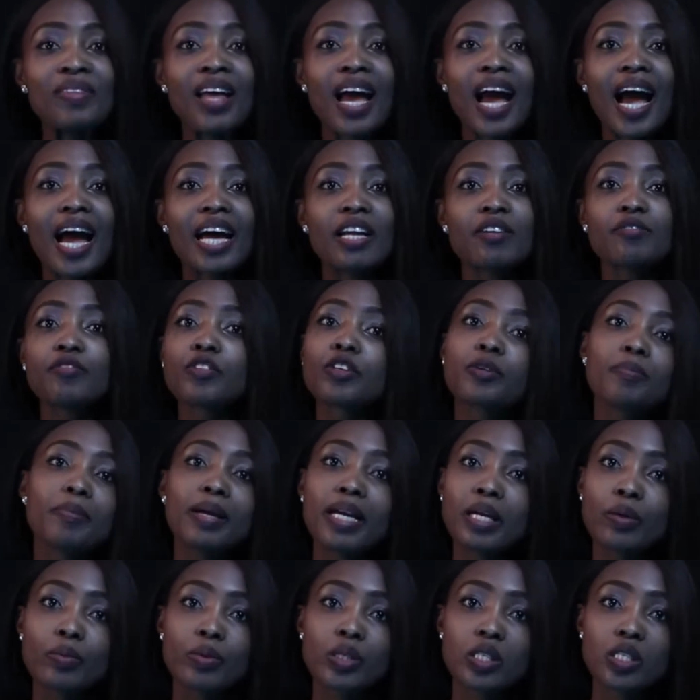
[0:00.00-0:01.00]
And for
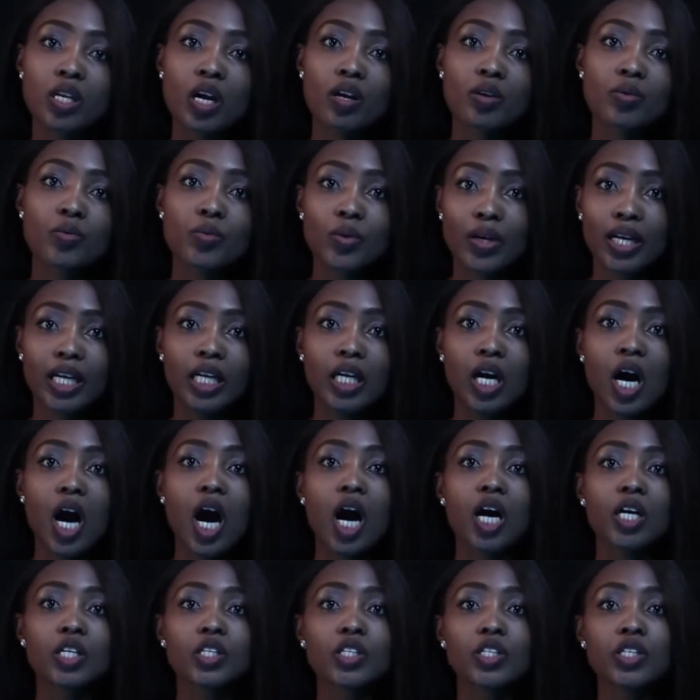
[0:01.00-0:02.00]
me, it was not really
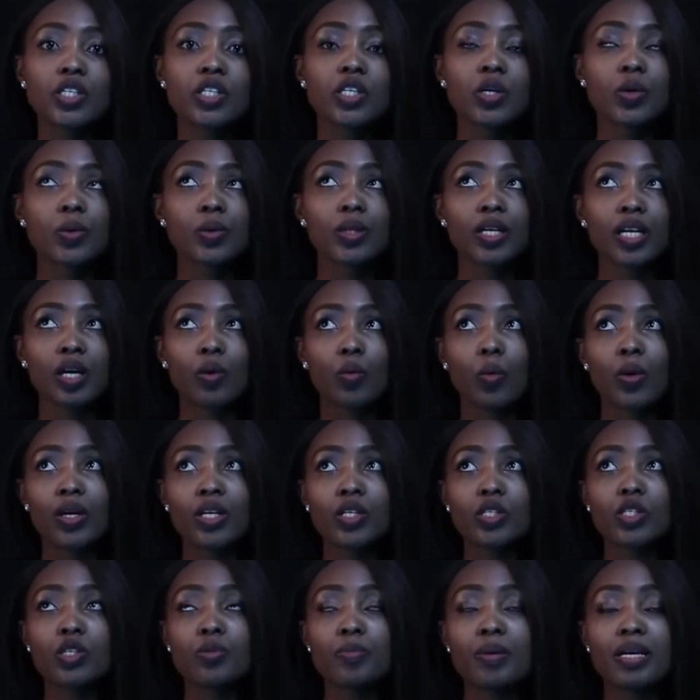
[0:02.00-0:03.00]
hard to know that I
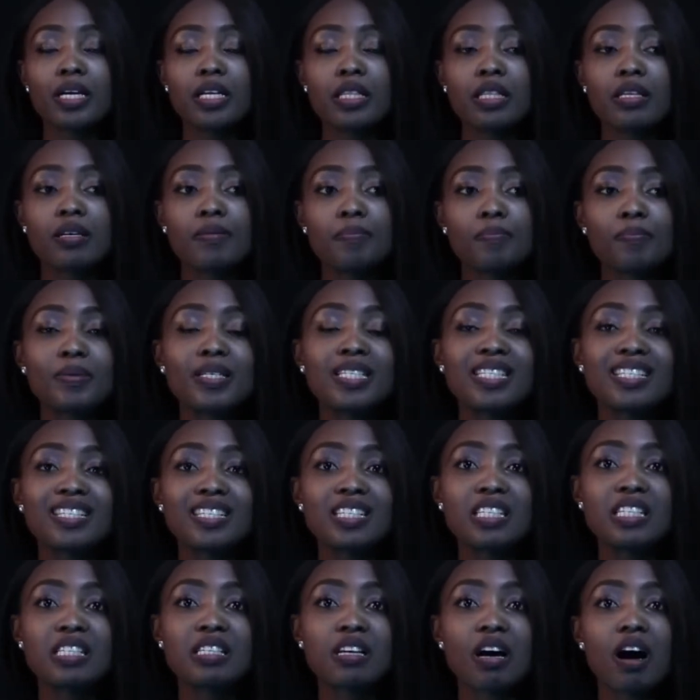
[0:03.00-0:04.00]
wanted to be in the
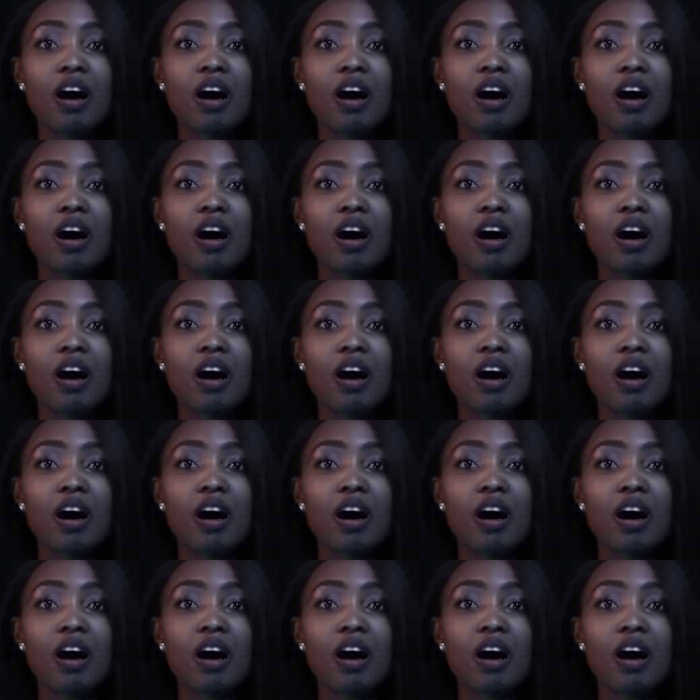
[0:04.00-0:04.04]
business